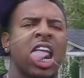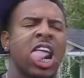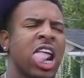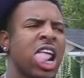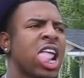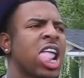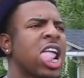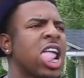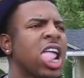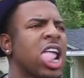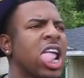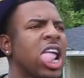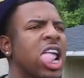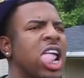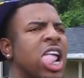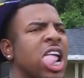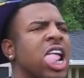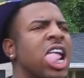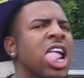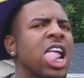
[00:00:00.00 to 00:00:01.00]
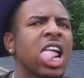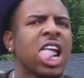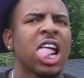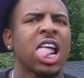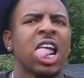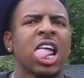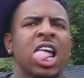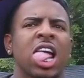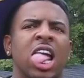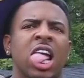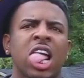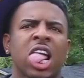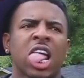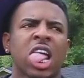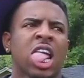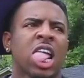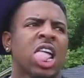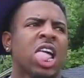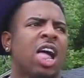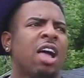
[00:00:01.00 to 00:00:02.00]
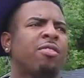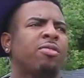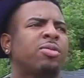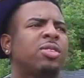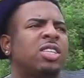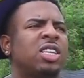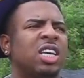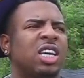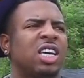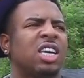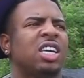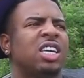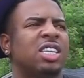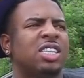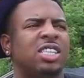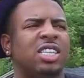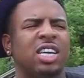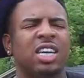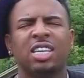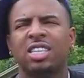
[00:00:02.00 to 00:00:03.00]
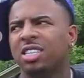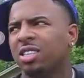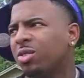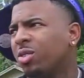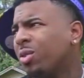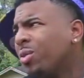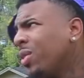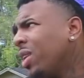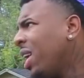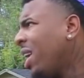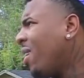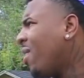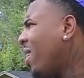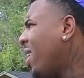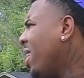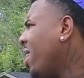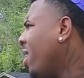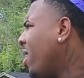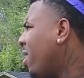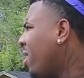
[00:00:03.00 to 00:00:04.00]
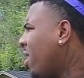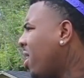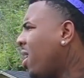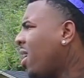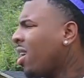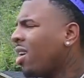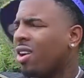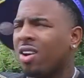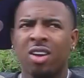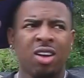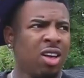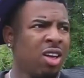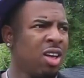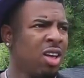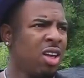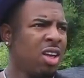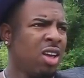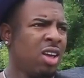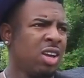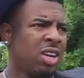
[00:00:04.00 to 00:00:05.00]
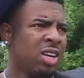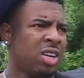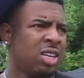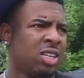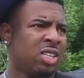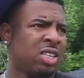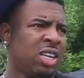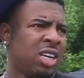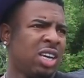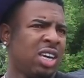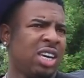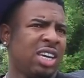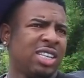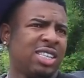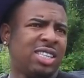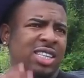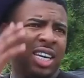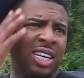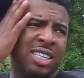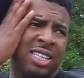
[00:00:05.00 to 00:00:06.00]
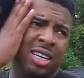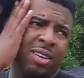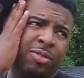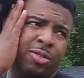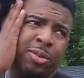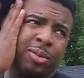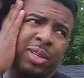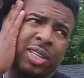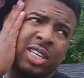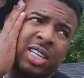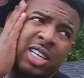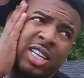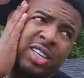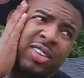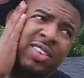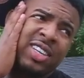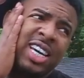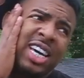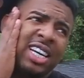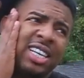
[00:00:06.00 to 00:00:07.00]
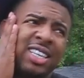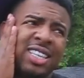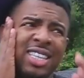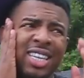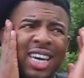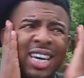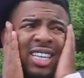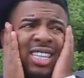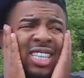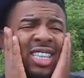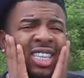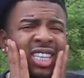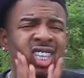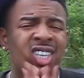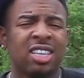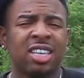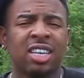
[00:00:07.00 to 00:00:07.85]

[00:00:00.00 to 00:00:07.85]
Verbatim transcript: Hey, don't let the people know, bro. Uh, where you from, bro? I'm from Singing Hills, Texas. Where we at right now? Singing, here, Hills, Texas. I'm from the Cliff, Dallas, Texas.